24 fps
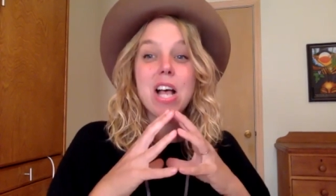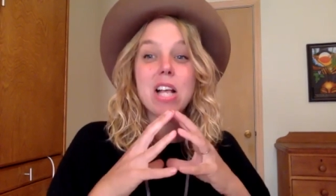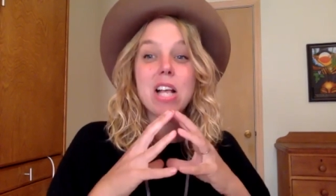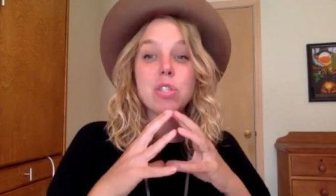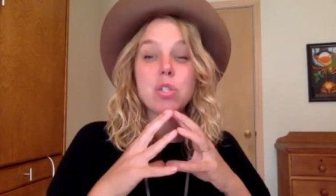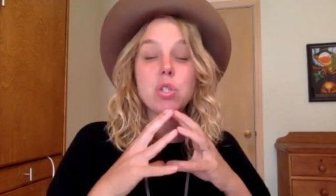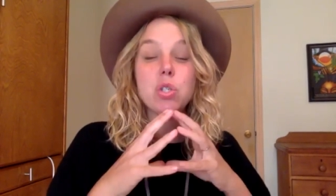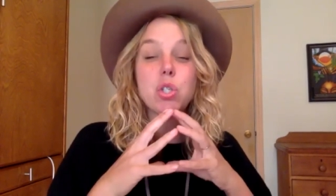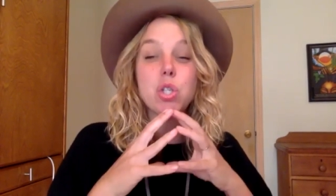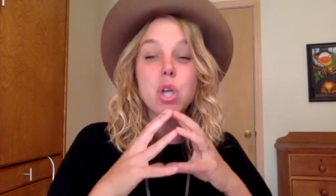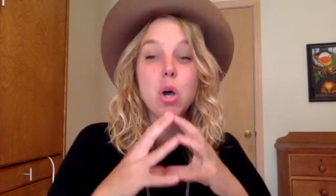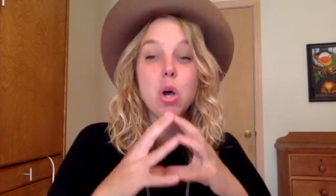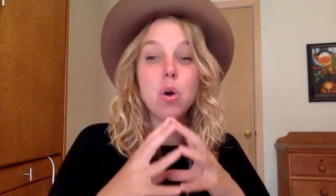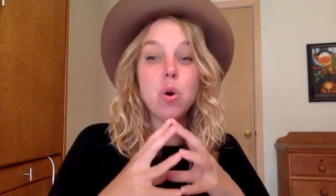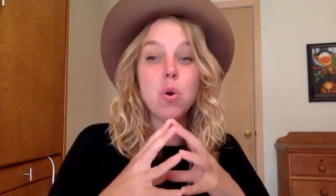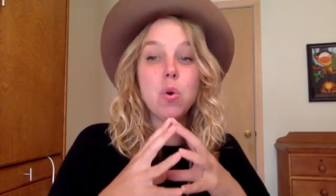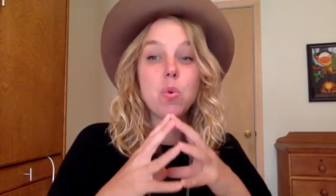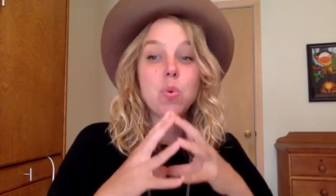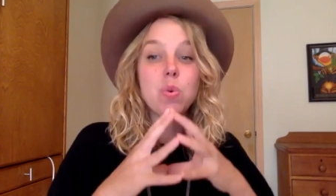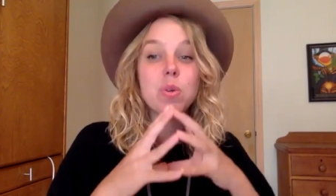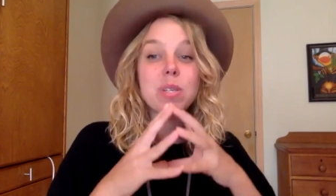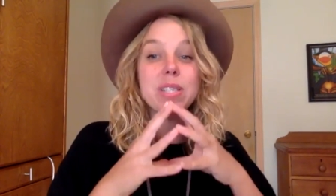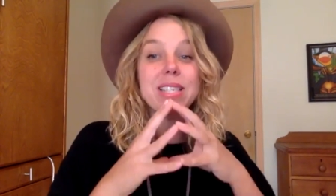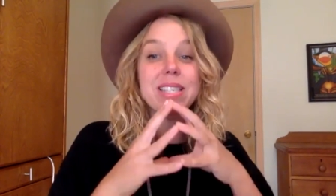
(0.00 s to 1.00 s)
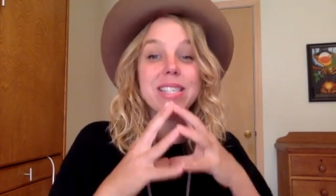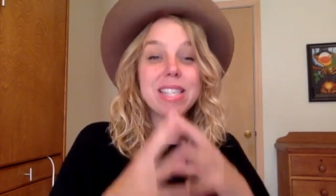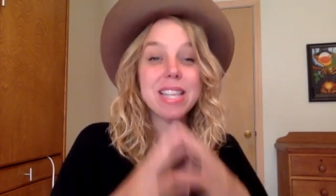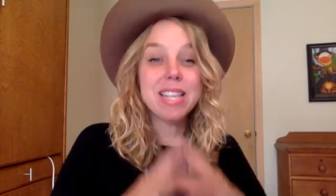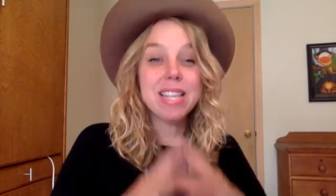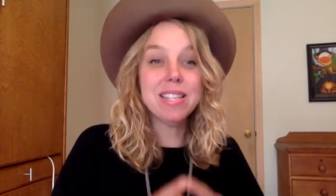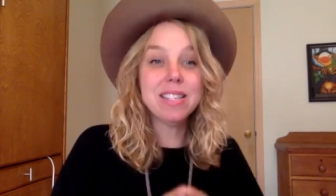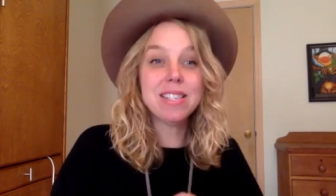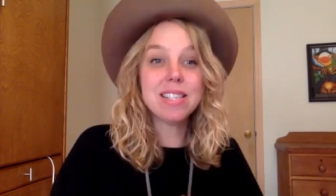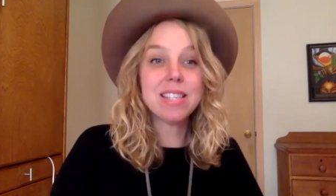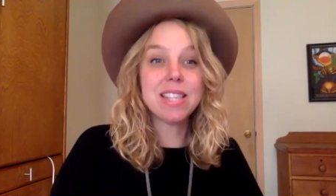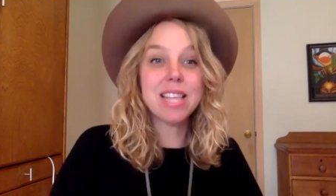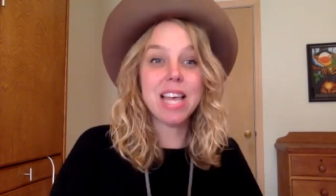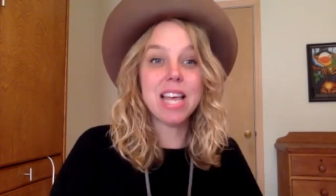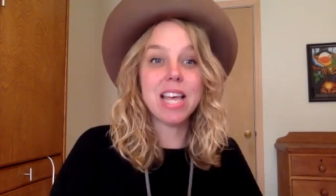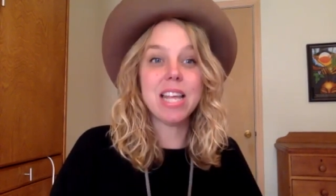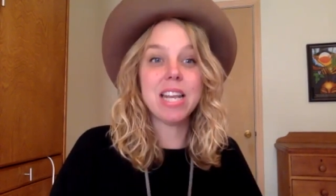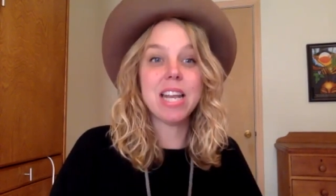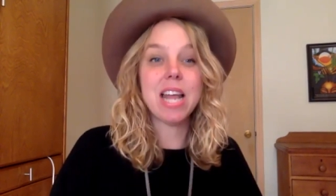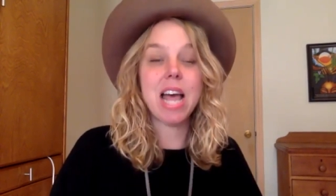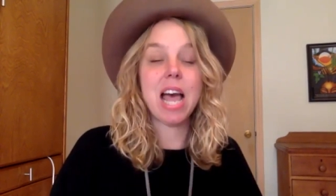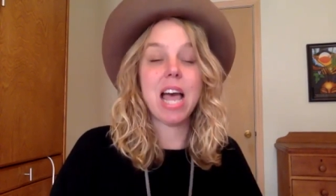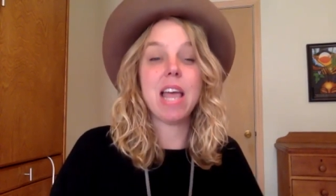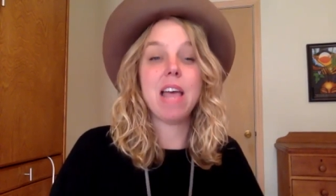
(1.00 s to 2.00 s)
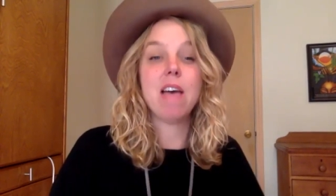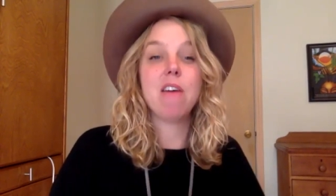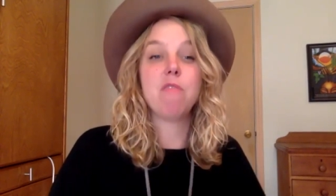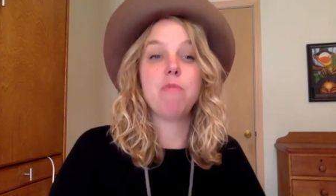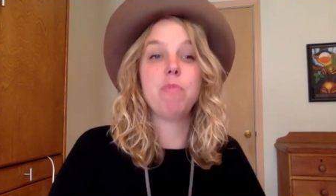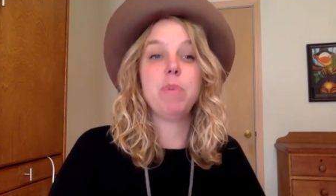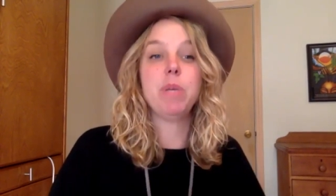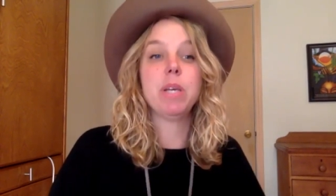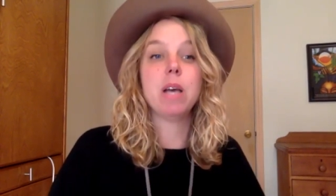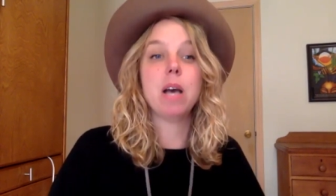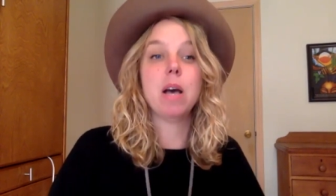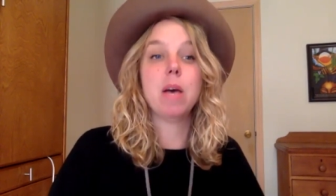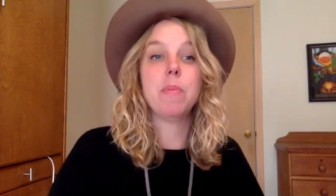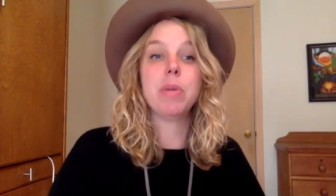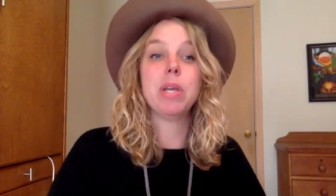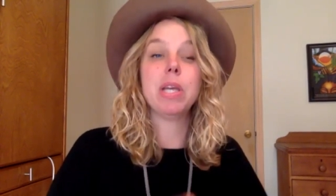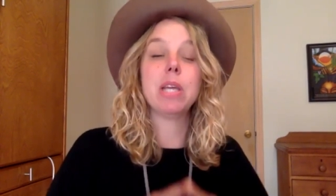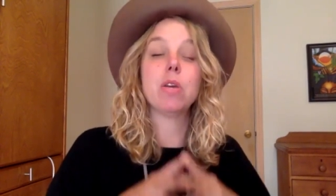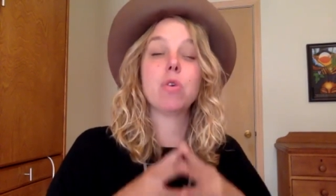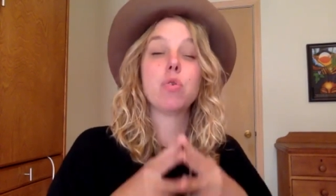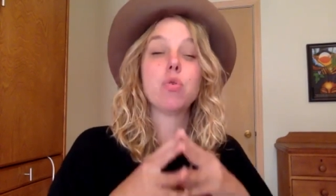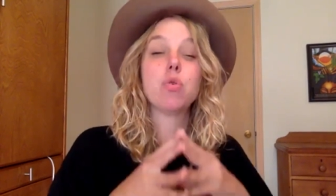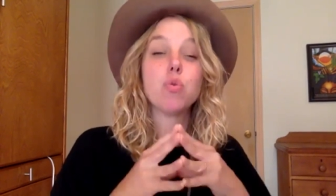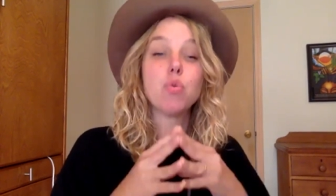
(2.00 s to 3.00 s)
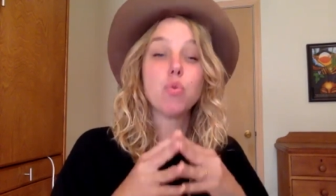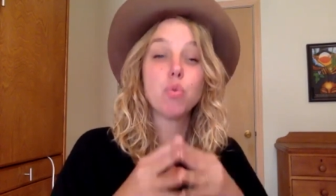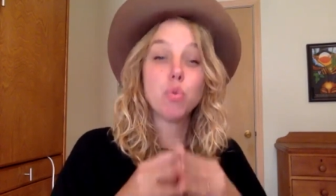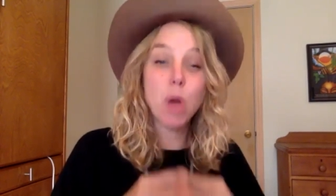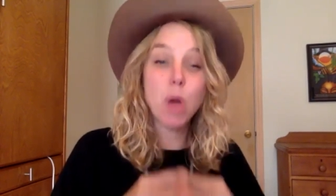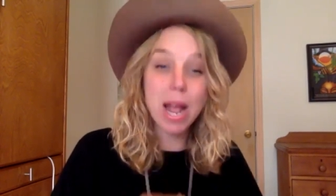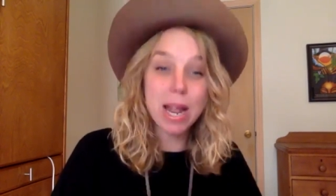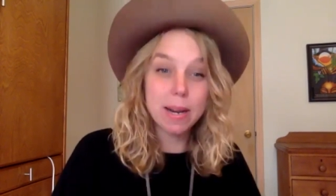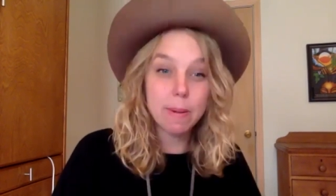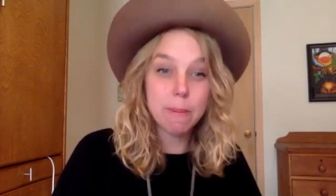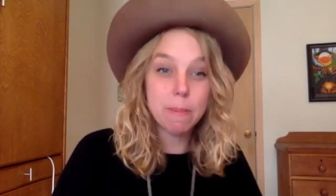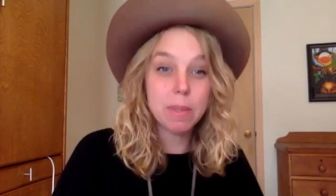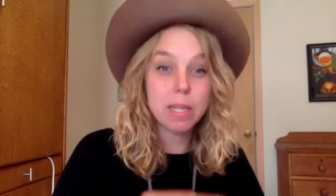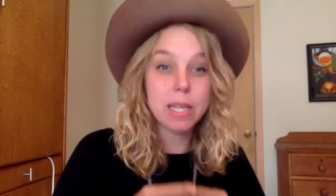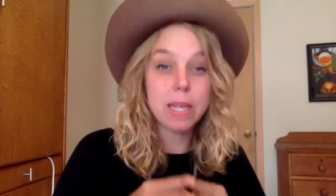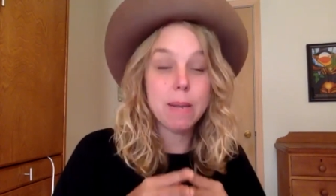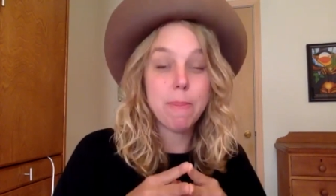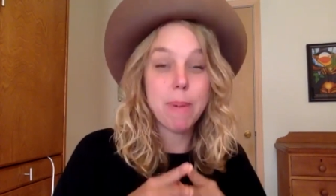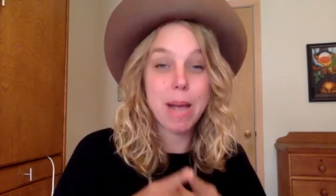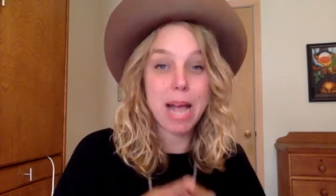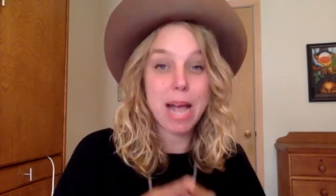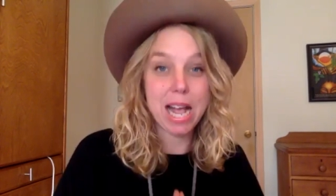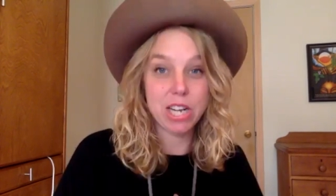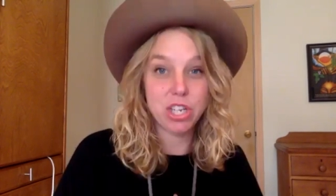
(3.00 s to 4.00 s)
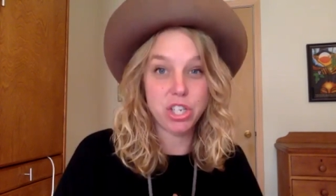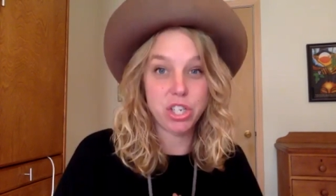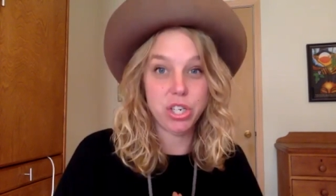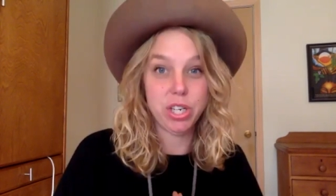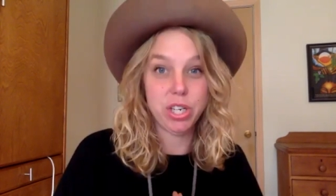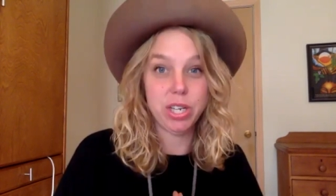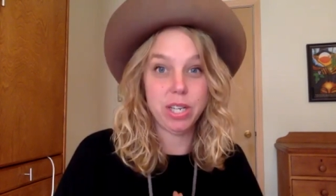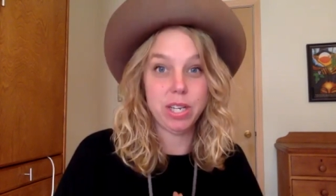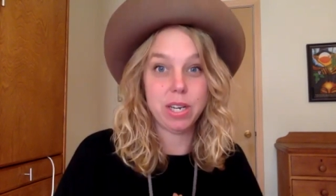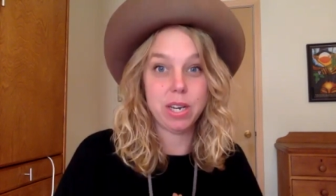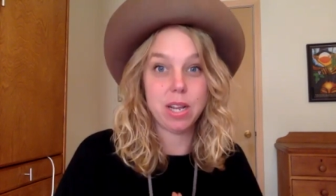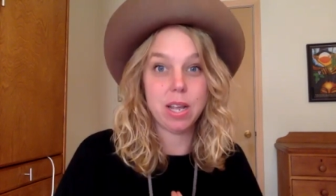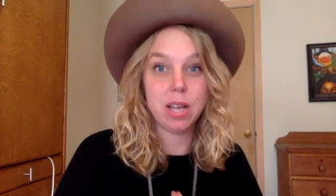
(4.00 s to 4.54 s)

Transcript: so since then, I have become incredibly passionate